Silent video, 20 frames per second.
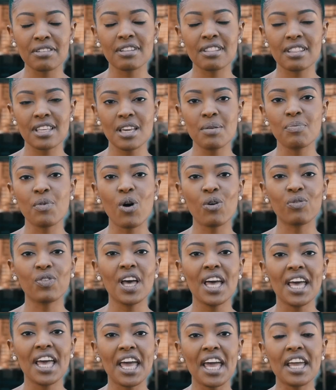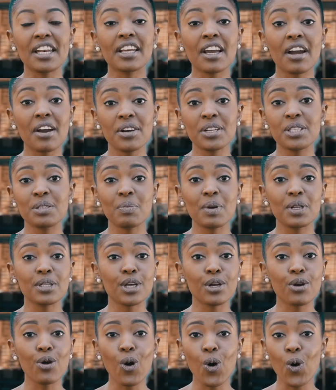the theme of encouragement
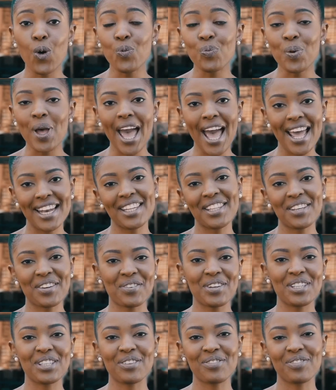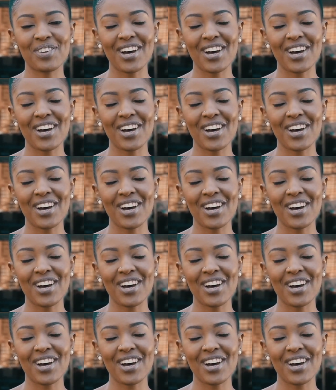and hope and the grace of